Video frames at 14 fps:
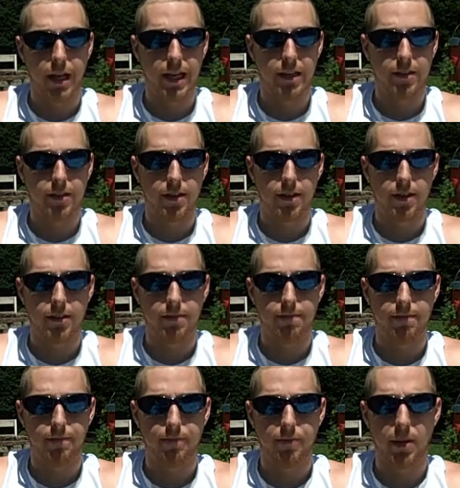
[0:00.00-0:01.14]
late,
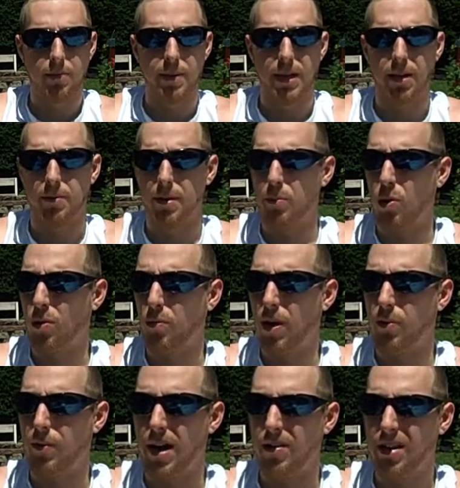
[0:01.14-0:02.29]
becoming more
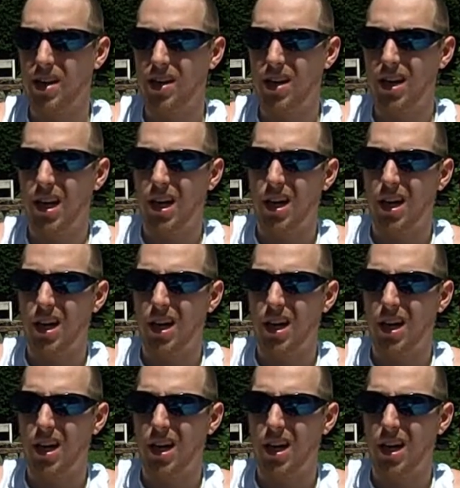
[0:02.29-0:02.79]
well-rounded.